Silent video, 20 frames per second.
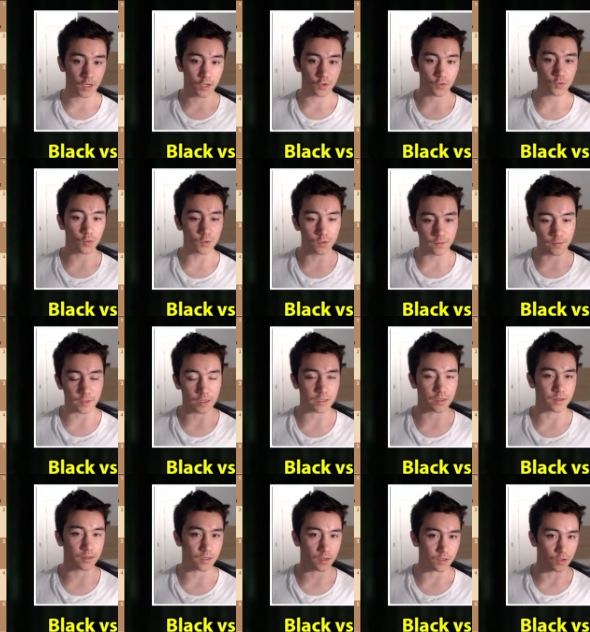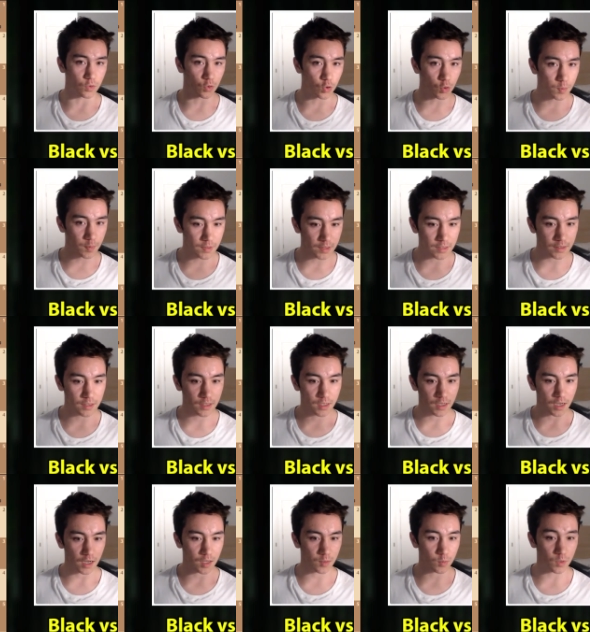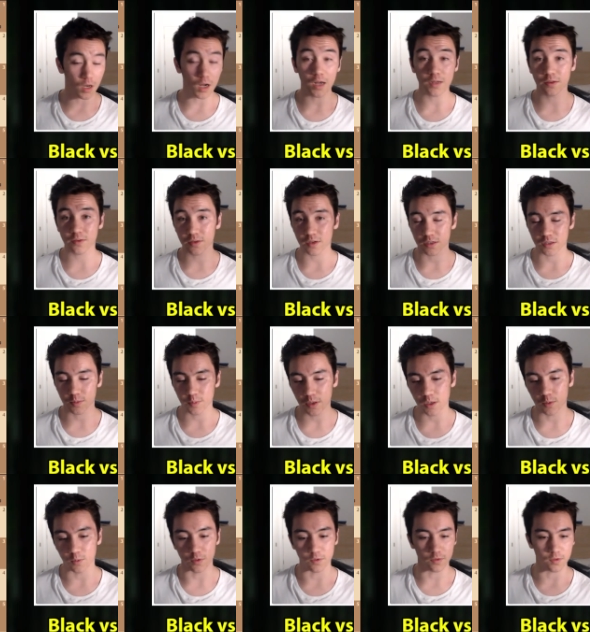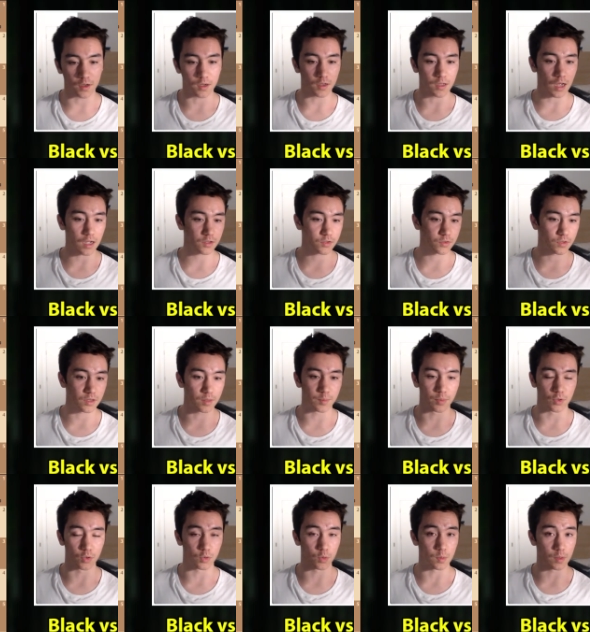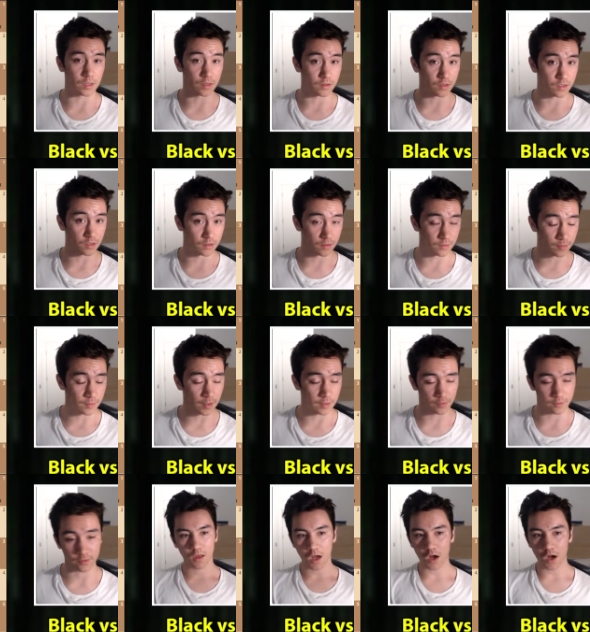you sort of need another opening, and what I decided to play was uh, actually the Bogo Indian defense.